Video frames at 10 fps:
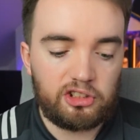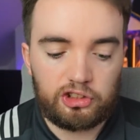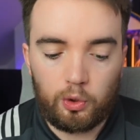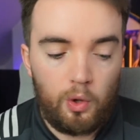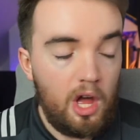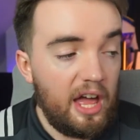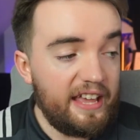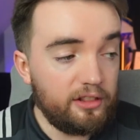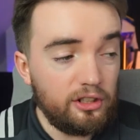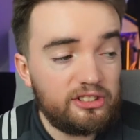So it
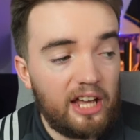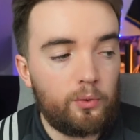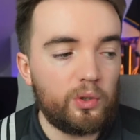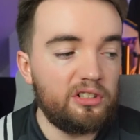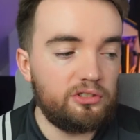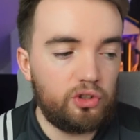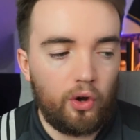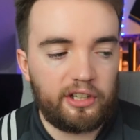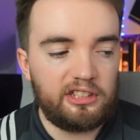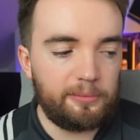looks like we're
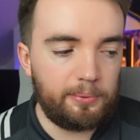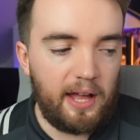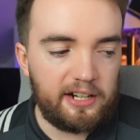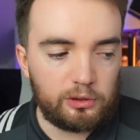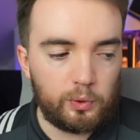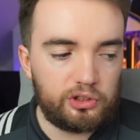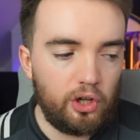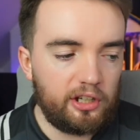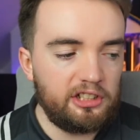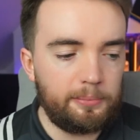talking to players, we're
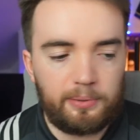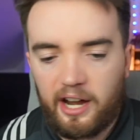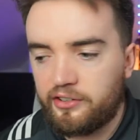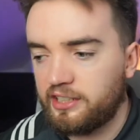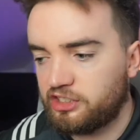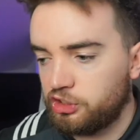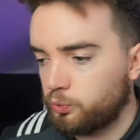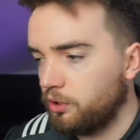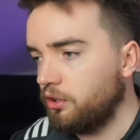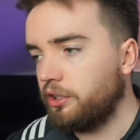talking to player agents, we're
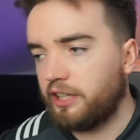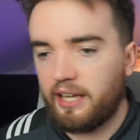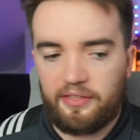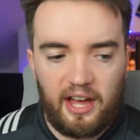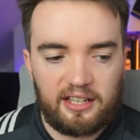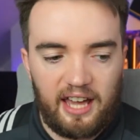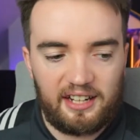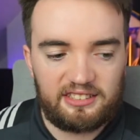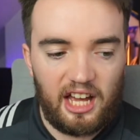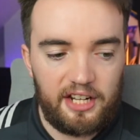looking at that kind of
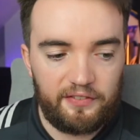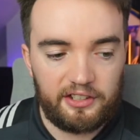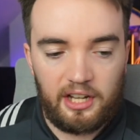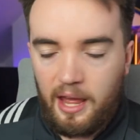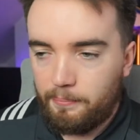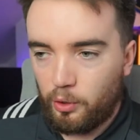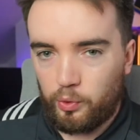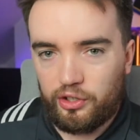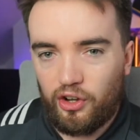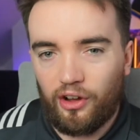side of it, but we're
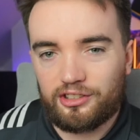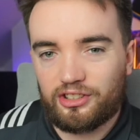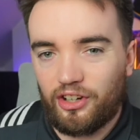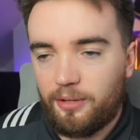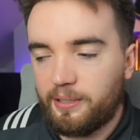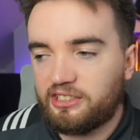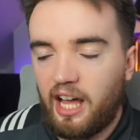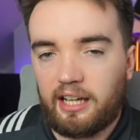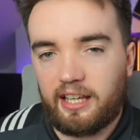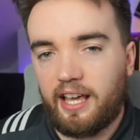not going to be
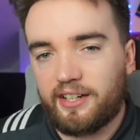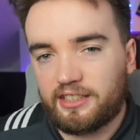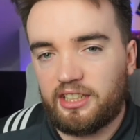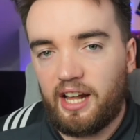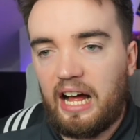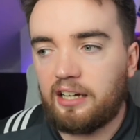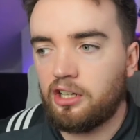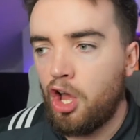sacking Erik Ten Hag